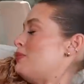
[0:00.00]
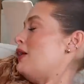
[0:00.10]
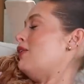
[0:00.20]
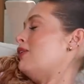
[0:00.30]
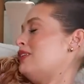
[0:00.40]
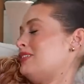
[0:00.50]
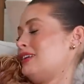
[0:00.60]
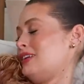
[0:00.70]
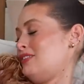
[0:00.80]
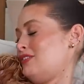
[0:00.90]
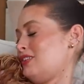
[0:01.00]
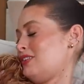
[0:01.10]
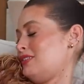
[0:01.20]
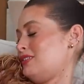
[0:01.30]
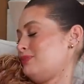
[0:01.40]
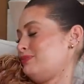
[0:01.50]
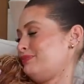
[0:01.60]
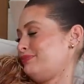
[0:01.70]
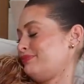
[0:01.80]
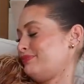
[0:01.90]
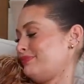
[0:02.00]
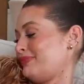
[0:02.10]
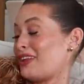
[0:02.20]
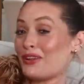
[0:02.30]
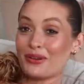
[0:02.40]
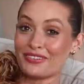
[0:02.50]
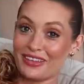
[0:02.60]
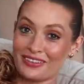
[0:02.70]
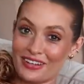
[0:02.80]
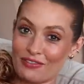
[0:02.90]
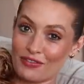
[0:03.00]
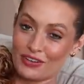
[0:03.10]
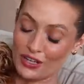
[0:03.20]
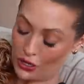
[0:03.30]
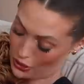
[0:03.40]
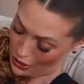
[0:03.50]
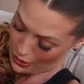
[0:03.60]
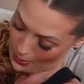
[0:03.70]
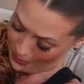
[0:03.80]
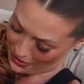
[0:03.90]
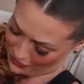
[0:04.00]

But honestly, he's just, I know I say this in every video, but